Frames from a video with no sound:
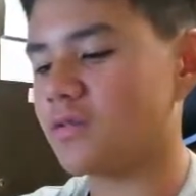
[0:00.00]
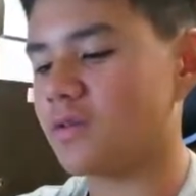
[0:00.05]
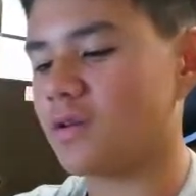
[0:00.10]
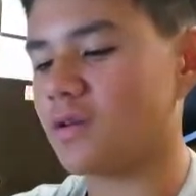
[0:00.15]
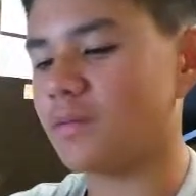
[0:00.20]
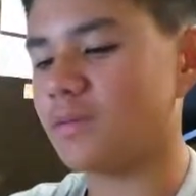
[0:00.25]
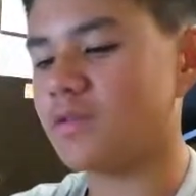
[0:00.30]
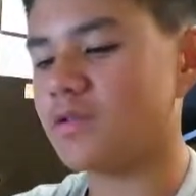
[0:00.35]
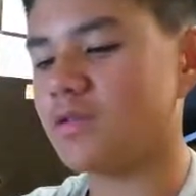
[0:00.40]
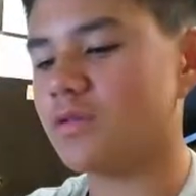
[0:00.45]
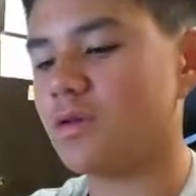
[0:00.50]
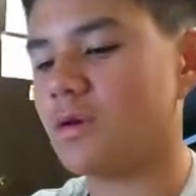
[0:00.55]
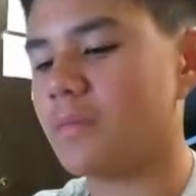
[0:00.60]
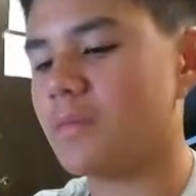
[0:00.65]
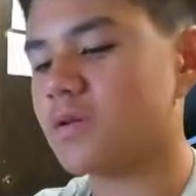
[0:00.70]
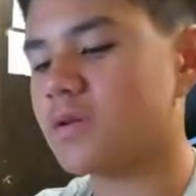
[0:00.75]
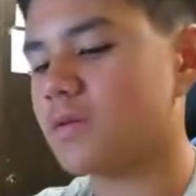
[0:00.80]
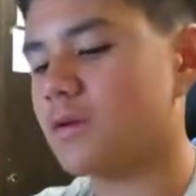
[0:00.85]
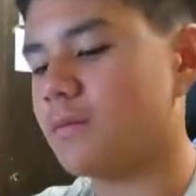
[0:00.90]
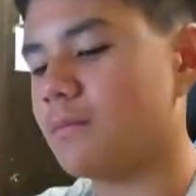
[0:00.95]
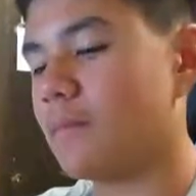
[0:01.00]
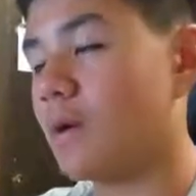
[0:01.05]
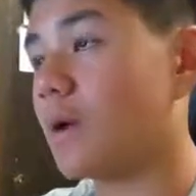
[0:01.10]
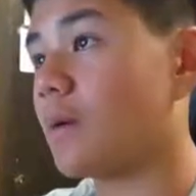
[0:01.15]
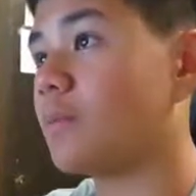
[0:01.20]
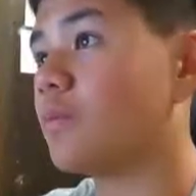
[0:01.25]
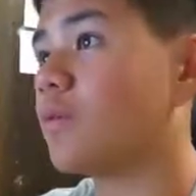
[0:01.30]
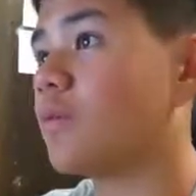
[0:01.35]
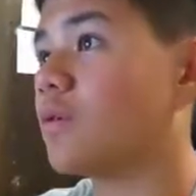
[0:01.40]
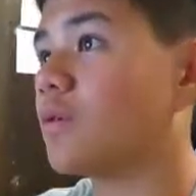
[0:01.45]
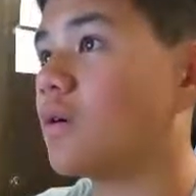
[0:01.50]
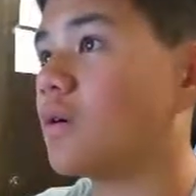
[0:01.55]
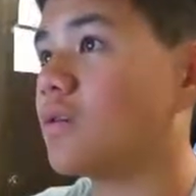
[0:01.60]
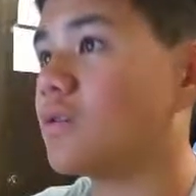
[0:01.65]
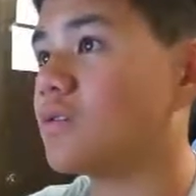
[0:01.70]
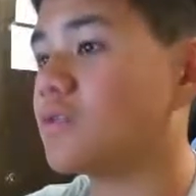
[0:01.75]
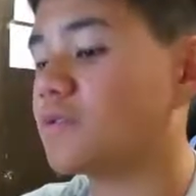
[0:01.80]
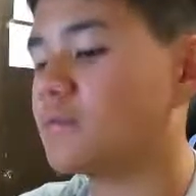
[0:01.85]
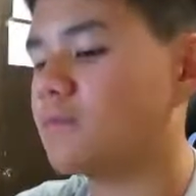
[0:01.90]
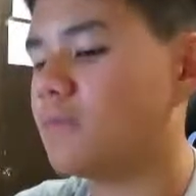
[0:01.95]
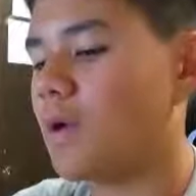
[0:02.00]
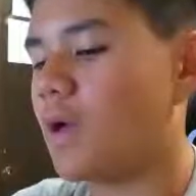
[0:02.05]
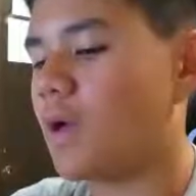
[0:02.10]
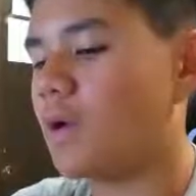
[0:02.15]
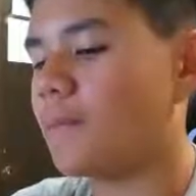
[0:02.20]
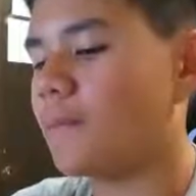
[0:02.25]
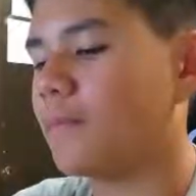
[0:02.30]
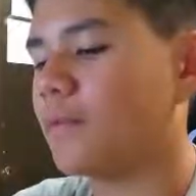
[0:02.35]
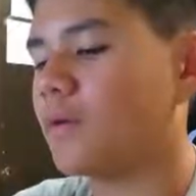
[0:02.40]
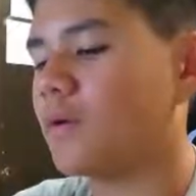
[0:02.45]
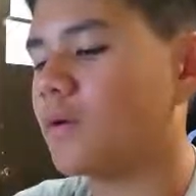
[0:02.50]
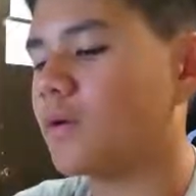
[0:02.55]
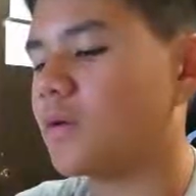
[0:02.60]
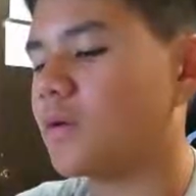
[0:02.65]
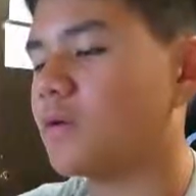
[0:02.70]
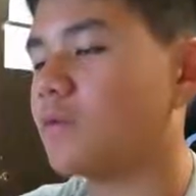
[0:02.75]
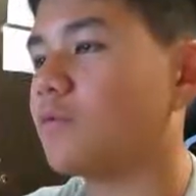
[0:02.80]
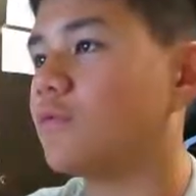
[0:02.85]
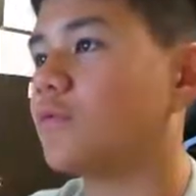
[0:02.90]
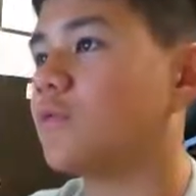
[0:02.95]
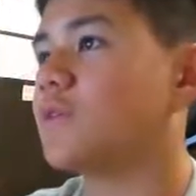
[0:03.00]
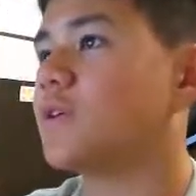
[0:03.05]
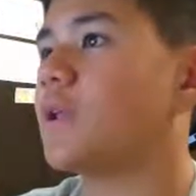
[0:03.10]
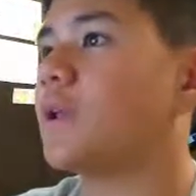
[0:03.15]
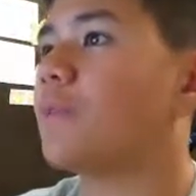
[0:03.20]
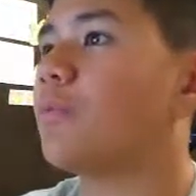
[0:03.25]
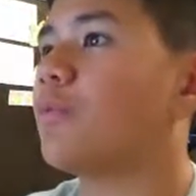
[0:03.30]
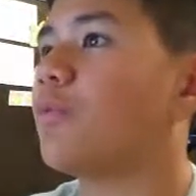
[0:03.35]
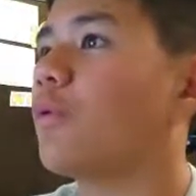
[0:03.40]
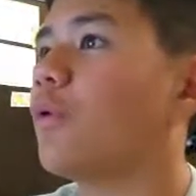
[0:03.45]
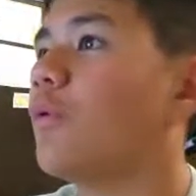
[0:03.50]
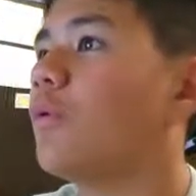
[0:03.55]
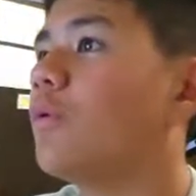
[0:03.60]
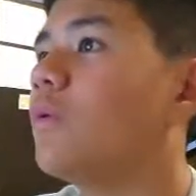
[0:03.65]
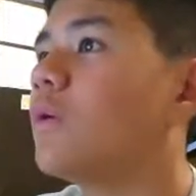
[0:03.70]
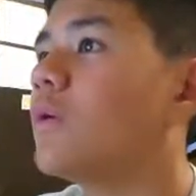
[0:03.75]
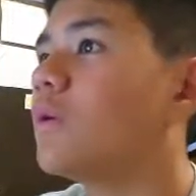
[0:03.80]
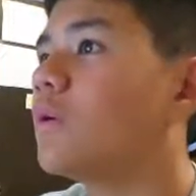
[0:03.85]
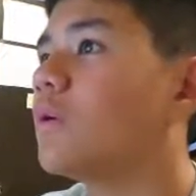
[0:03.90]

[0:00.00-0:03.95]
Well, let me show you how much a MacBook costs. MacBook. Was that a Pro?